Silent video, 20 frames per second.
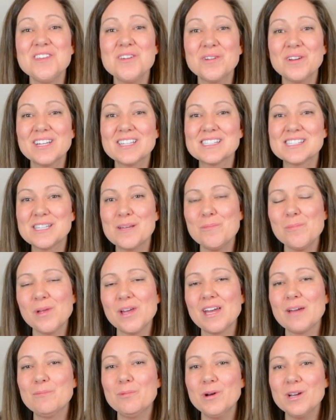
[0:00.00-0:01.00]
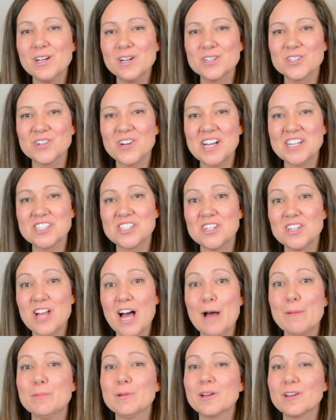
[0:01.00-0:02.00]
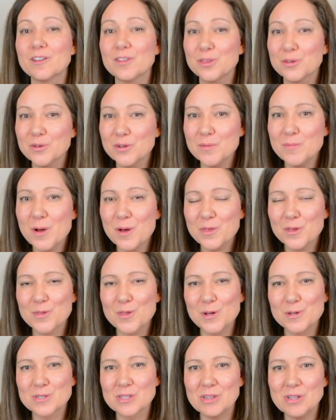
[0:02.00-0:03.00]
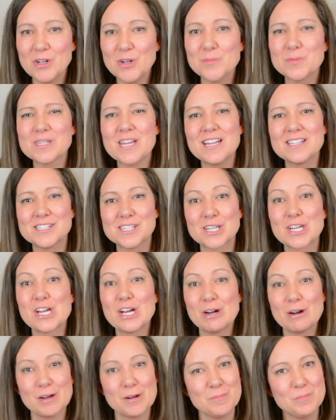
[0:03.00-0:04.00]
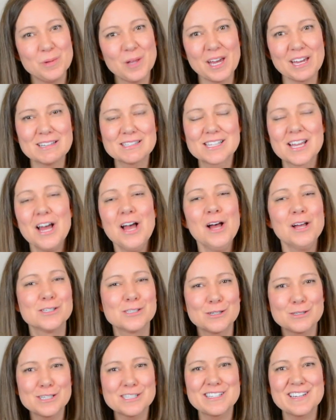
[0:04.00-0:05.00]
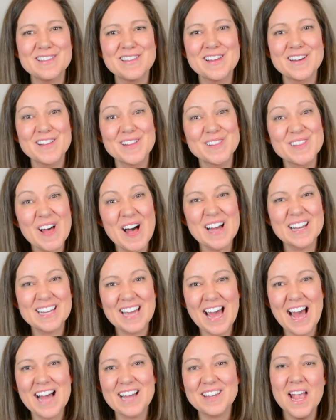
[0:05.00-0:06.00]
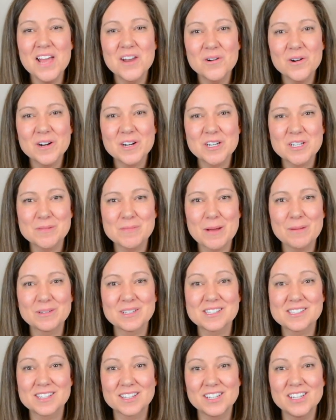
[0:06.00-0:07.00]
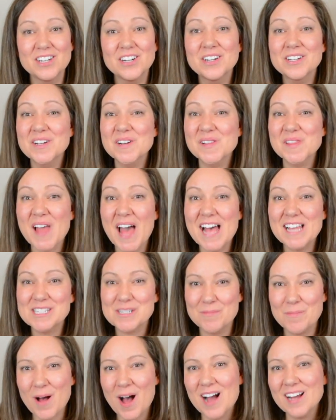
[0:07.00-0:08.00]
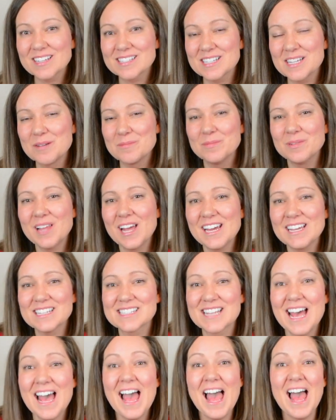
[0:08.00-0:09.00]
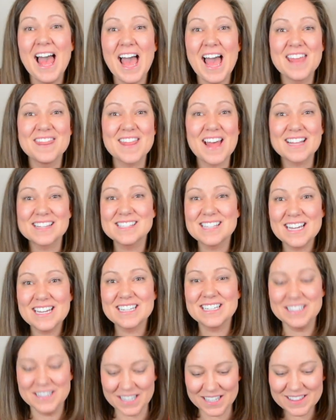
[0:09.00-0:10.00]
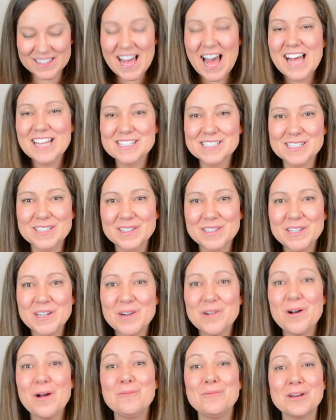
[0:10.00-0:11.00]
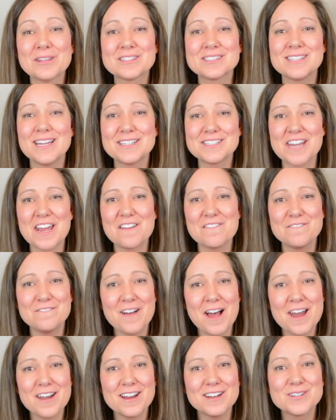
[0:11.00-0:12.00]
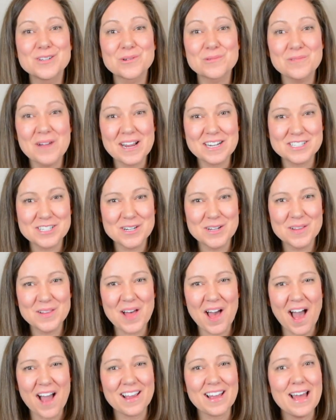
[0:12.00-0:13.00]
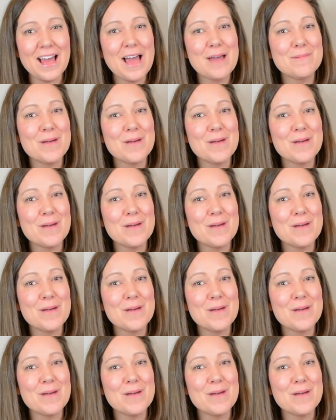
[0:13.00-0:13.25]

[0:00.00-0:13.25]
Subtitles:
you can simply put your directional lock through both of those loops and secure it in place. So just a little lock hack in order to be able to secure your last box in place. And that's it, the last clue with such a fun directional lock. I